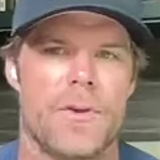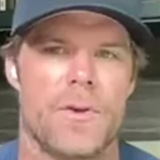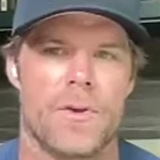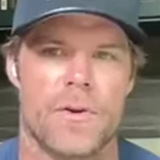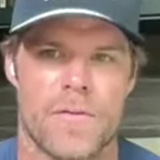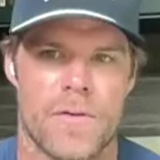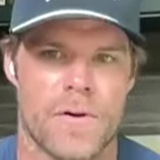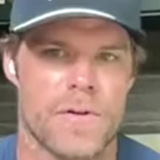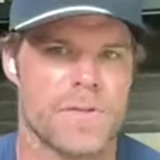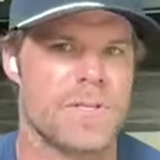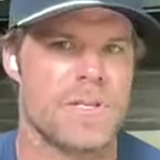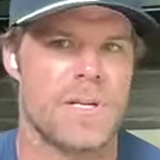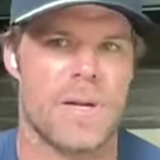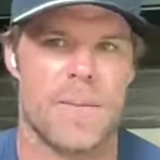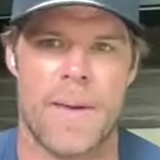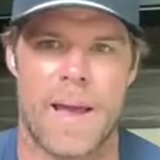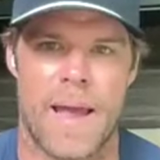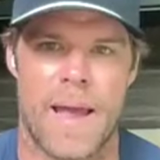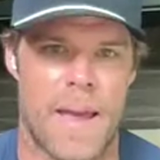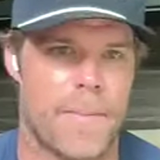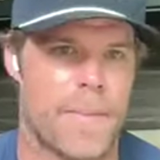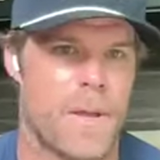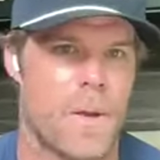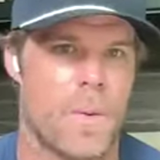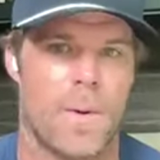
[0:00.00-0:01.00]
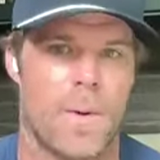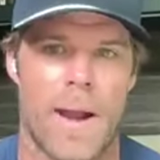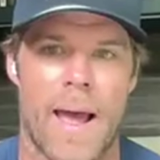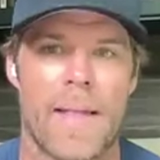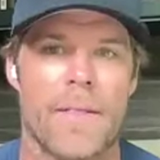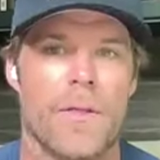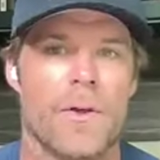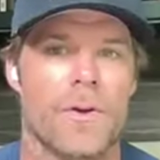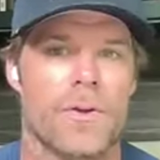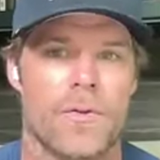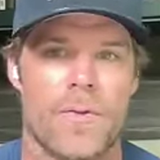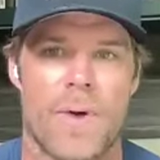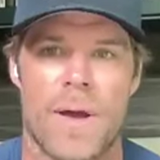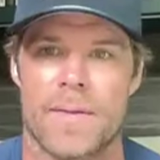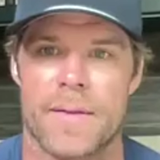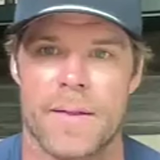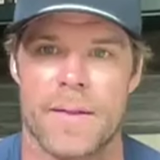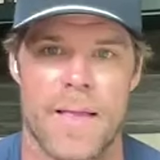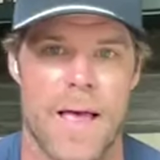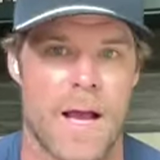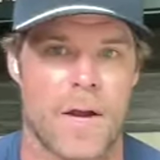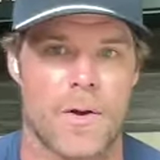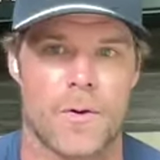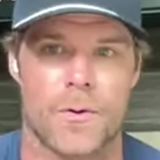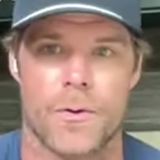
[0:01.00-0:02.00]
at the University of Miami when I looked around the
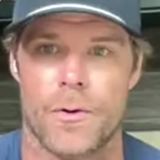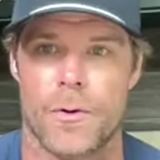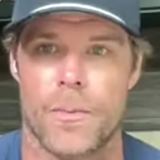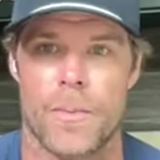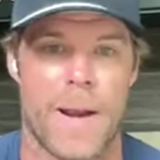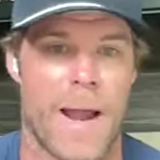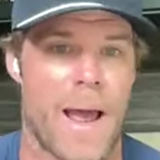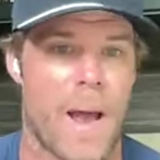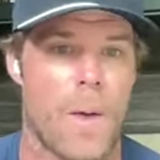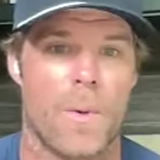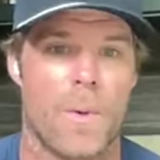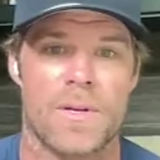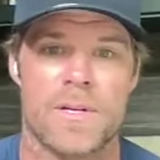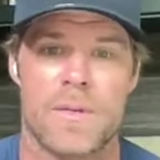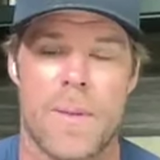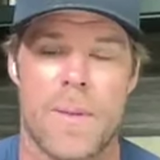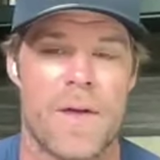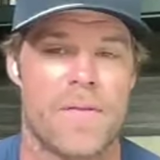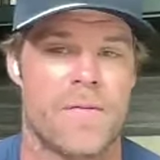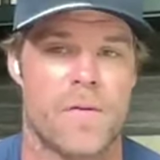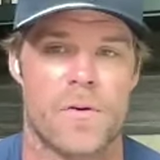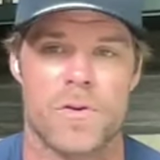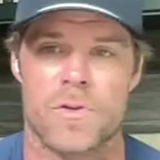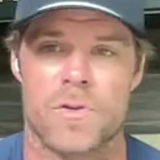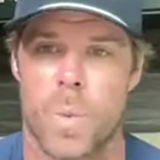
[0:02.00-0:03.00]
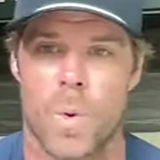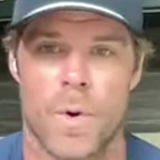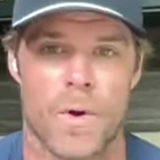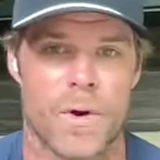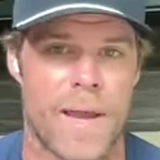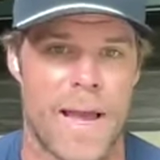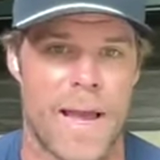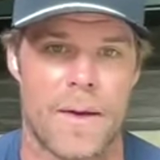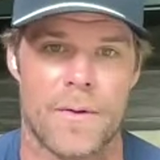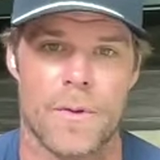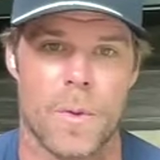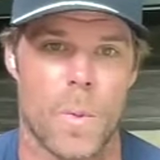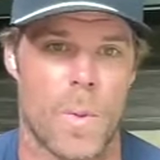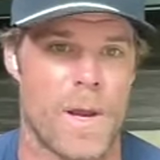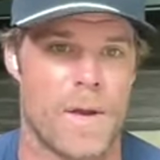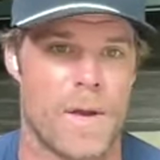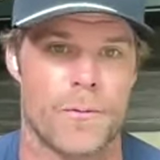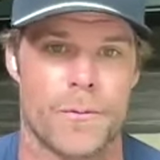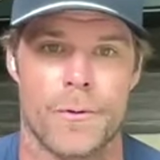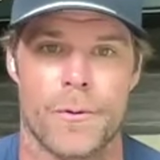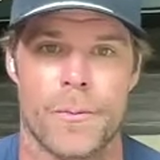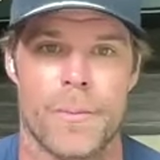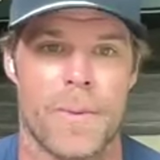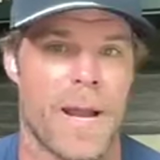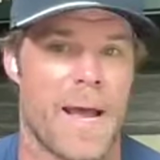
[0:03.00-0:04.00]
locker room and I went to my first workout in the
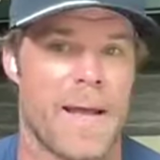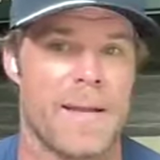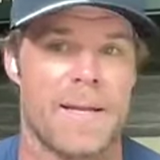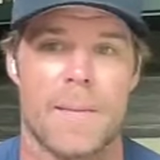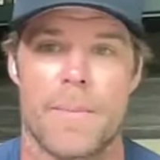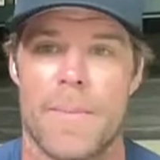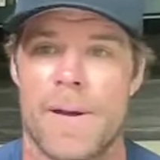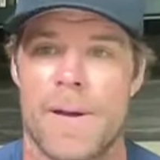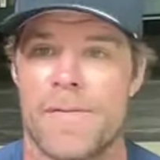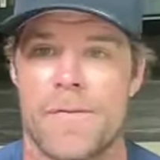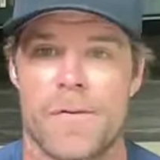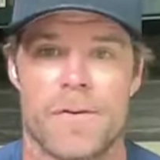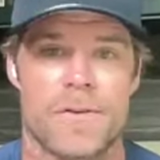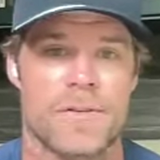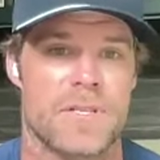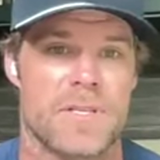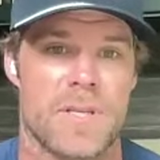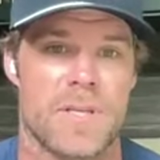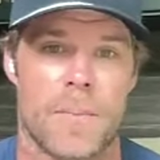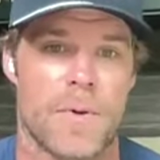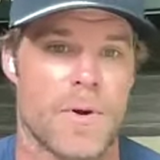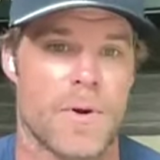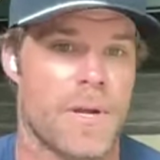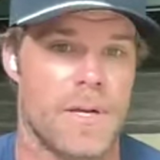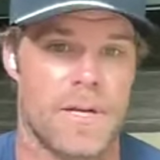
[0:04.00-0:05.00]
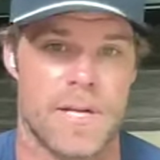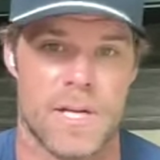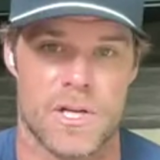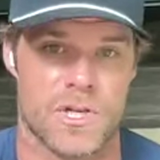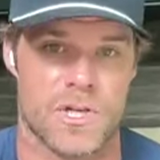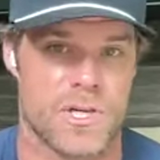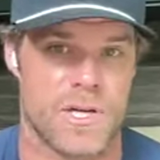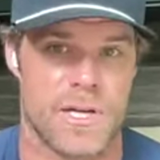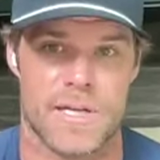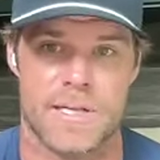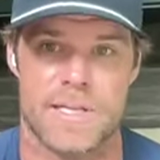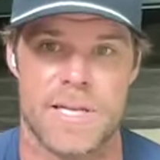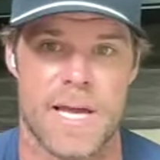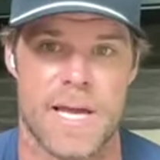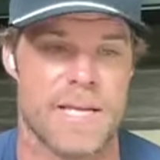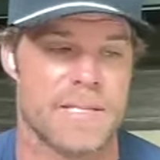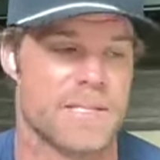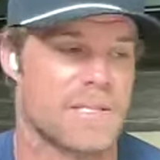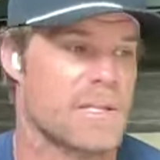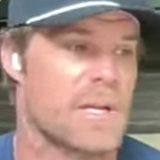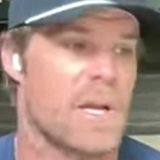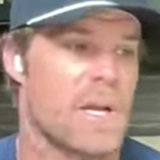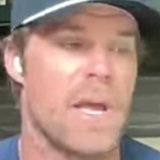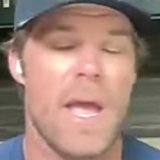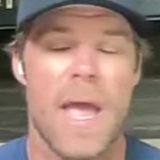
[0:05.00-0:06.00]
weight room and I did my first summer conditioning
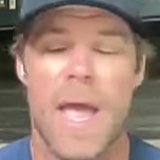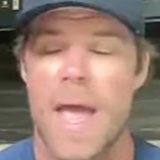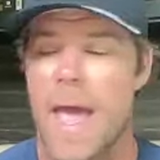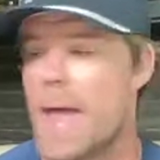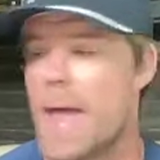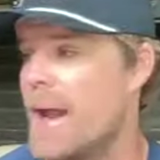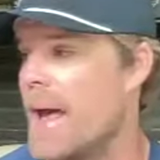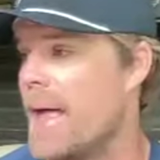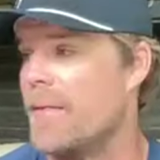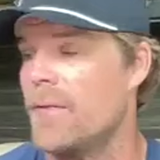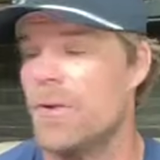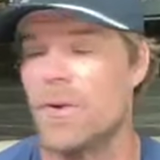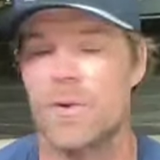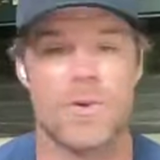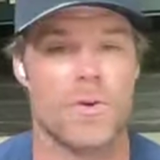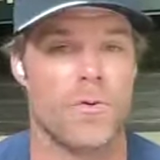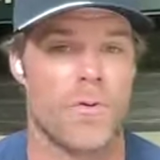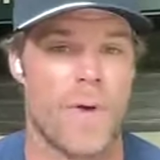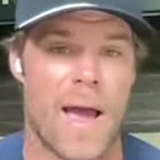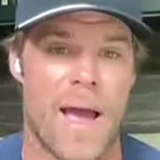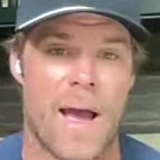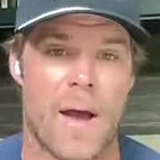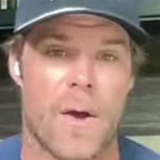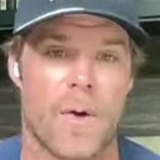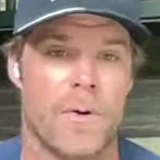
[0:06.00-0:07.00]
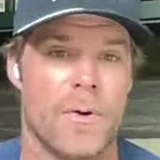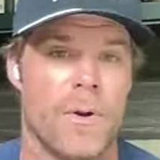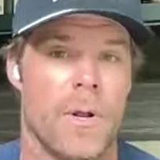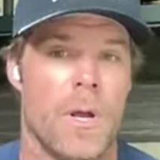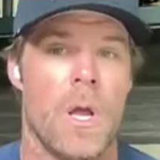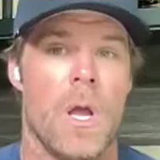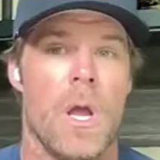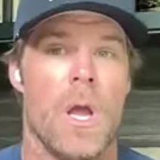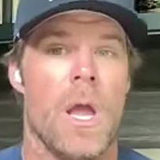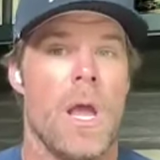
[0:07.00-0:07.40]
test and I looked around.